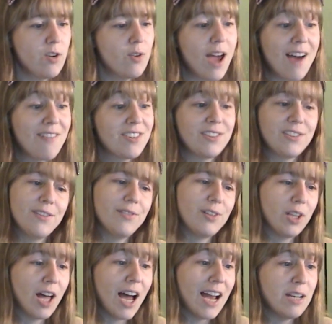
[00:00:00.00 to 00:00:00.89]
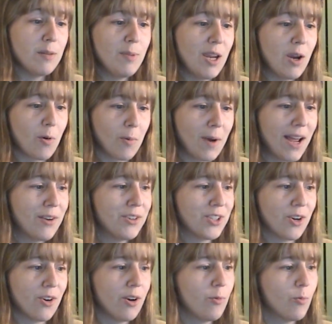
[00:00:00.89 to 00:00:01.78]
have to live a lie to be around
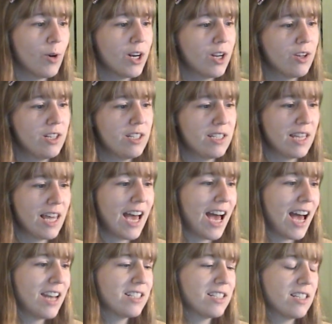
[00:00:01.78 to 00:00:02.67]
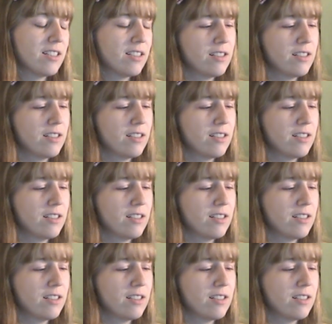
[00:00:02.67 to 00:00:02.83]
her, and what good is that?